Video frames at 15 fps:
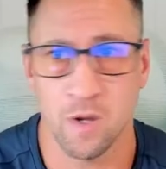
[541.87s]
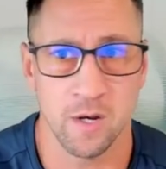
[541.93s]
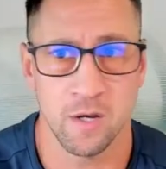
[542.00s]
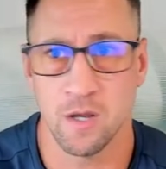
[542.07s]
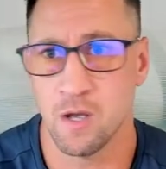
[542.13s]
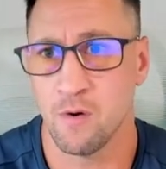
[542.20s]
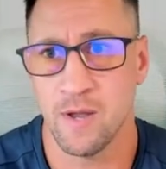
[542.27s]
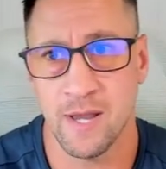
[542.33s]
We want
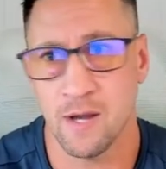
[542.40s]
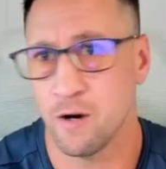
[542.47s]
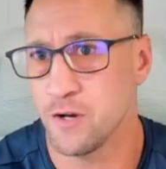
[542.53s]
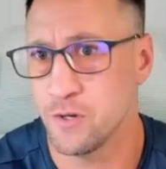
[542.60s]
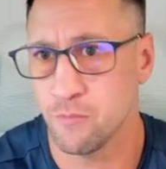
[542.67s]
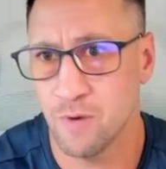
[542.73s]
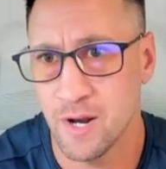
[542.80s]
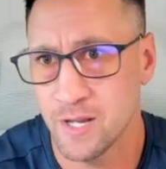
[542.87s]
to know, hey,
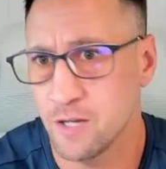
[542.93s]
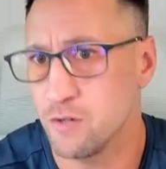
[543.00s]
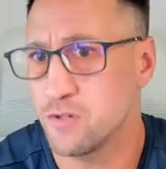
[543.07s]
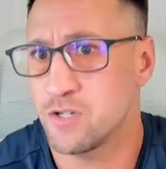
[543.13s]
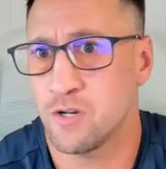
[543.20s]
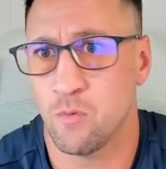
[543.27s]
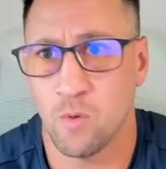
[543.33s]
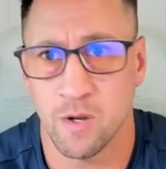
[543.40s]
are you ready? You
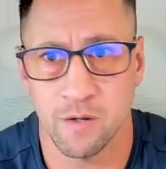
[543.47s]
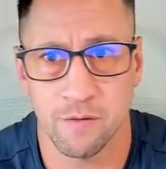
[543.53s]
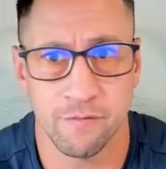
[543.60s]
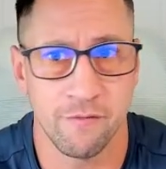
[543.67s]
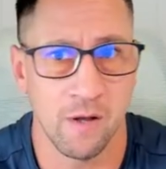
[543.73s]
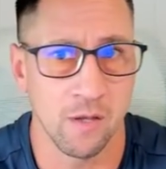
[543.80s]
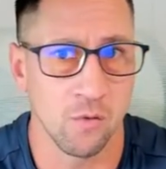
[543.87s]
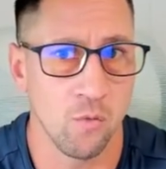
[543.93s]
still want
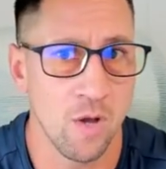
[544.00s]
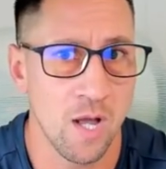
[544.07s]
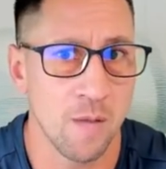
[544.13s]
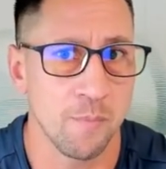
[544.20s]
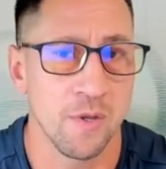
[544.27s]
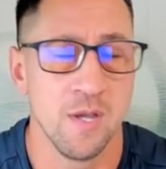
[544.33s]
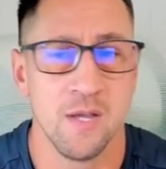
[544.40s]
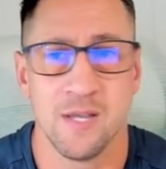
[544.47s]
to follow
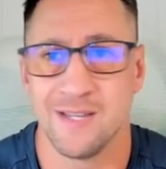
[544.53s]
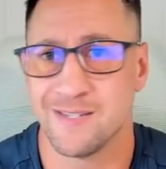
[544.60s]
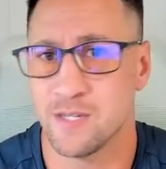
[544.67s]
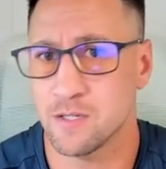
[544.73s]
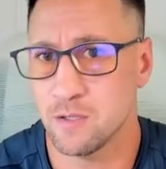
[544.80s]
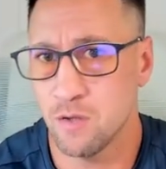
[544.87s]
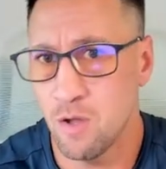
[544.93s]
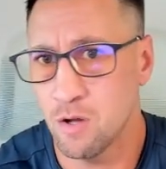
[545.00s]
up? Is
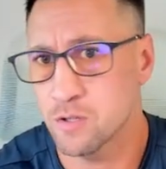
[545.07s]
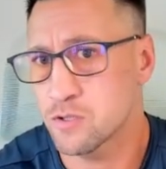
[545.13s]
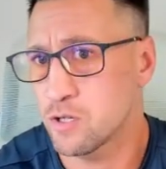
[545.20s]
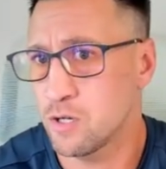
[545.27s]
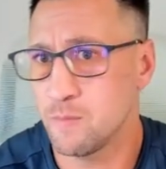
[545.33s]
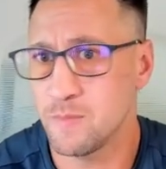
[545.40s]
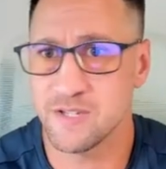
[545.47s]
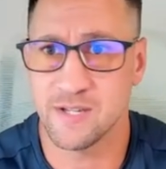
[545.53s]
this long
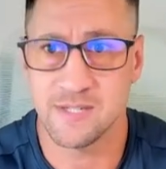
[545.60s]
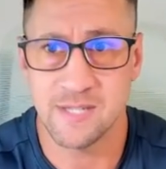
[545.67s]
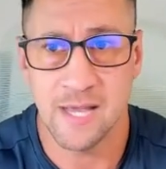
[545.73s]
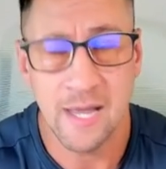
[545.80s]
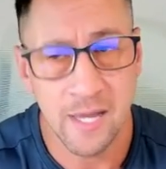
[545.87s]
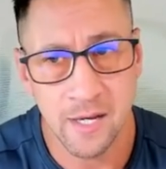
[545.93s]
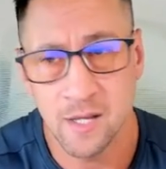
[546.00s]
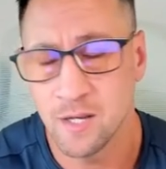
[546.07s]
term? Is it
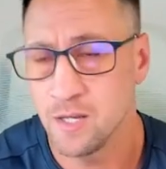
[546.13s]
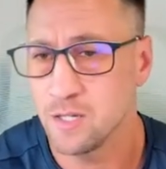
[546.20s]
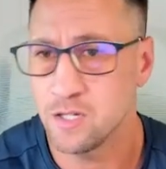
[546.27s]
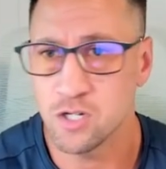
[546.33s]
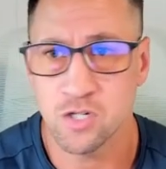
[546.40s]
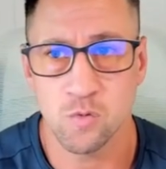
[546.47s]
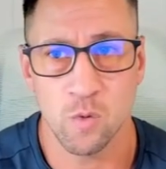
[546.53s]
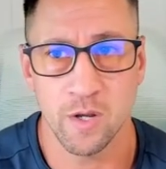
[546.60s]
dead?
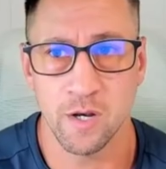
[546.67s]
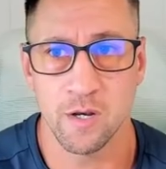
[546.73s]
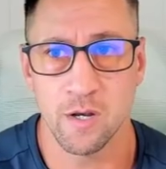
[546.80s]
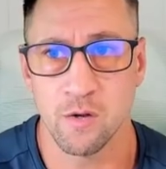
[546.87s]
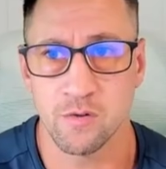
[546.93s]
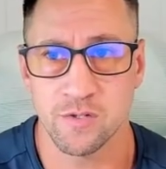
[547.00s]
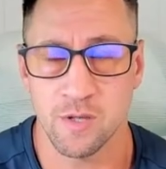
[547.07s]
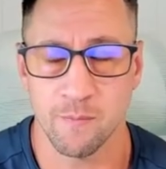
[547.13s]
You just want to
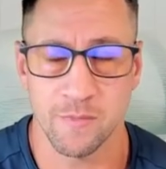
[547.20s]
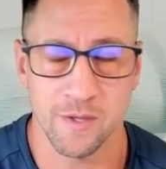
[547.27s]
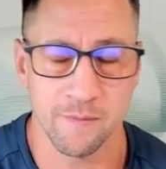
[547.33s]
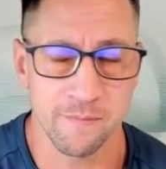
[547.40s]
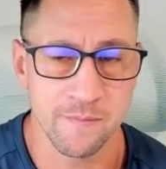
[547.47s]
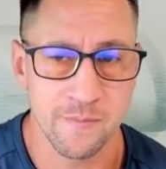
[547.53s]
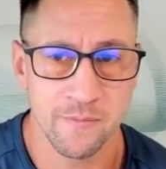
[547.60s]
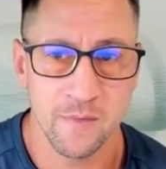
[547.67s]
know something.
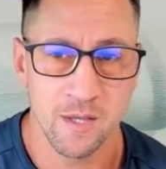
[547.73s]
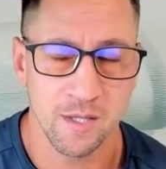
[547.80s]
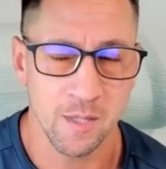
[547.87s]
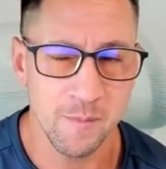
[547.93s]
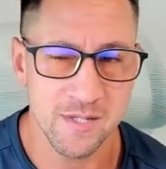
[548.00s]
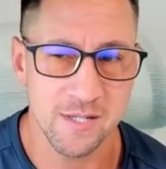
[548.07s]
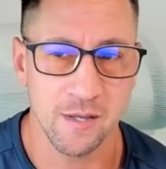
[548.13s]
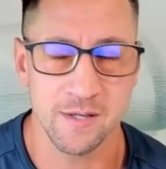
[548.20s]

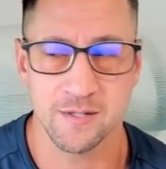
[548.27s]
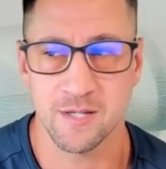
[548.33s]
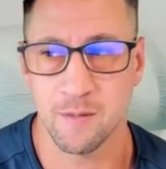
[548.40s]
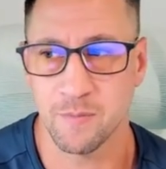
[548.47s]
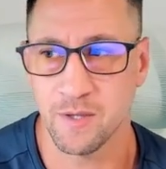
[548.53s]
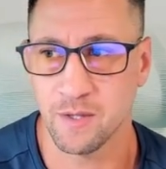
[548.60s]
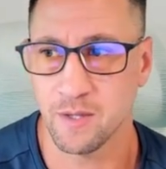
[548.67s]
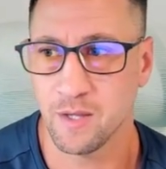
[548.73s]
Let me tell you
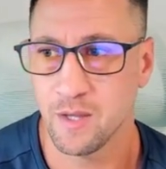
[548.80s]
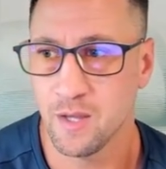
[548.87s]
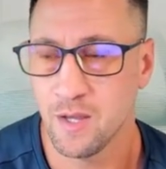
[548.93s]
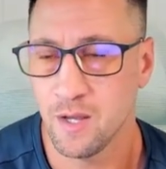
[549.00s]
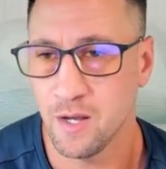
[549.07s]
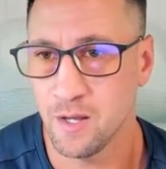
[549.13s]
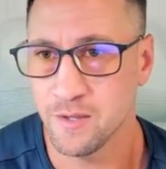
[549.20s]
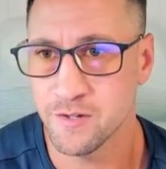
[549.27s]
something.
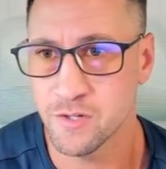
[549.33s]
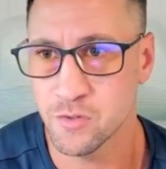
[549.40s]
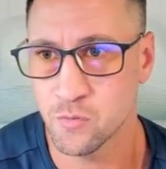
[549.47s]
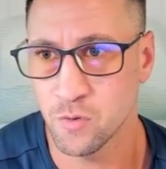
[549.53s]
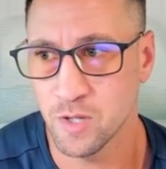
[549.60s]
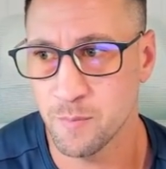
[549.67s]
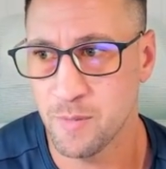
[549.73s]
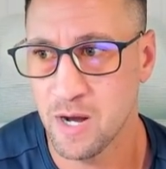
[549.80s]
This
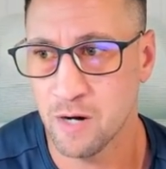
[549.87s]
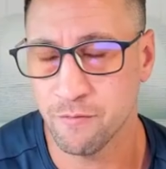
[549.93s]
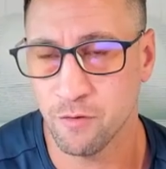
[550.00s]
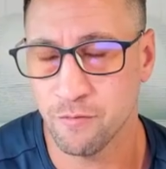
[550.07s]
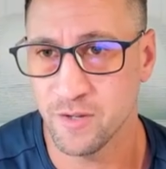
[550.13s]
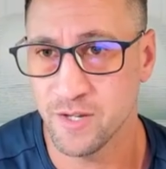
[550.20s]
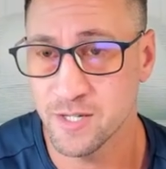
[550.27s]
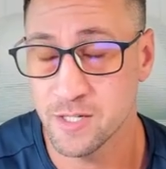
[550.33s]
is really
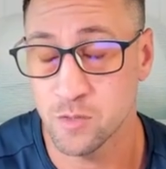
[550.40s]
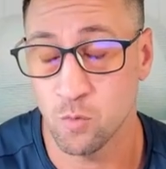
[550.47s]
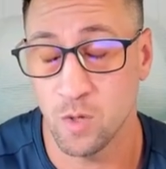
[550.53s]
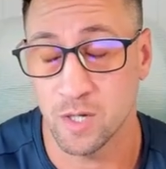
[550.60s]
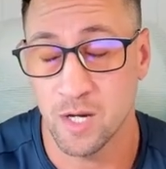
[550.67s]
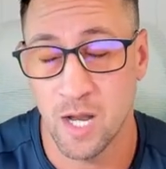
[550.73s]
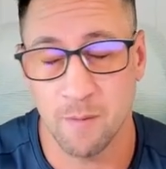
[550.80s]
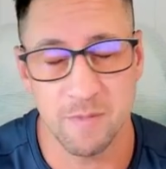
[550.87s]
powerful. This is
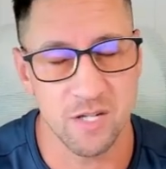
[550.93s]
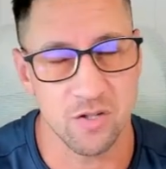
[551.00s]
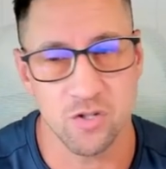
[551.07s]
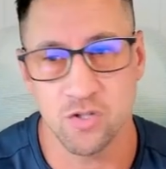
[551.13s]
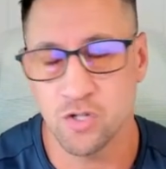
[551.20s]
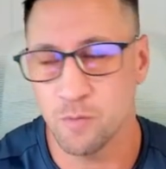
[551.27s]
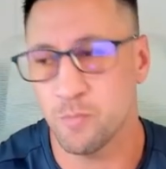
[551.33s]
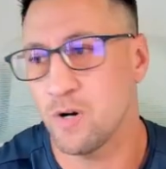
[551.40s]
what got me
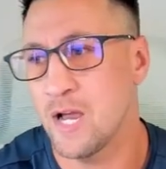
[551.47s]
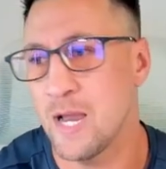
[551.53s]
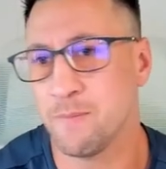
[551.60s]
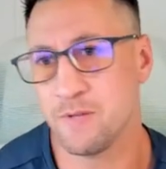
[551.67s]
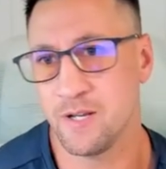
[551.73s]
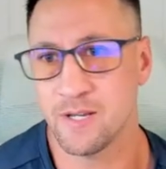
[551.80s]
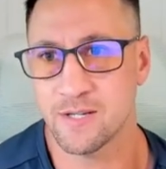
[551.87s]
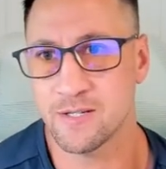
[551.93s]
super
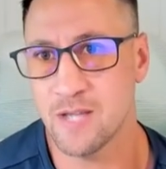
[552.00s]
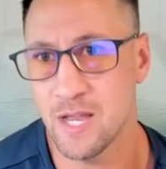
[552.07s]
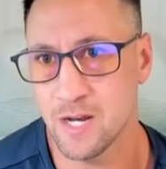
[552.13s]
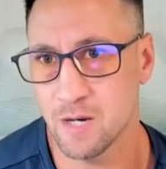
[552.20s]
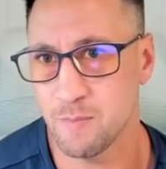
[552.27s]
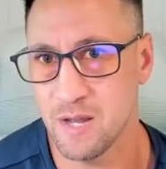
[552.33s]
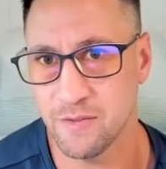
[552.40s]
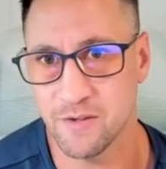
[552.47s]
hyped and
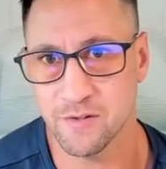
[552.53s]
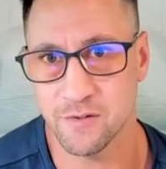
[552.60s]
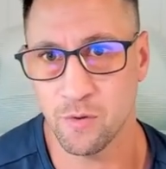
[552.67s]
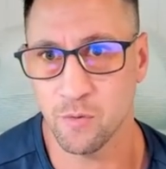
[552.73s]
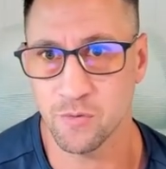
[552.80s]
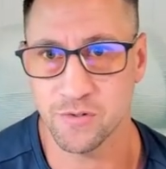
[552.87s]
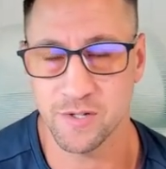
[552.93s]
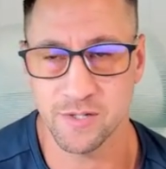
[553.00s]
excited about this
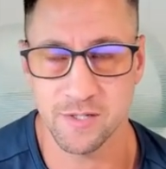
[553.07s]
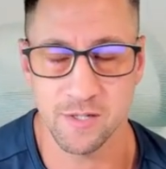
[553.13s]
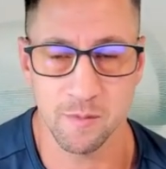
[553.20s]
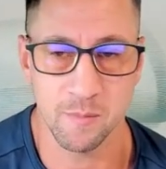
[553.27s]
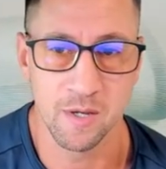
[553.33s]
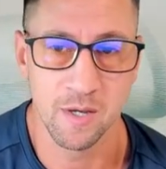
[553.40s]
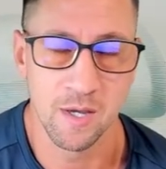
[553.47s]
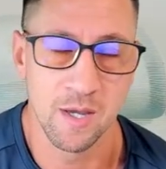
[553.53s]
whole
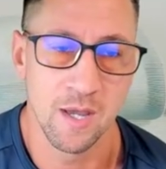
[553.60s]
system.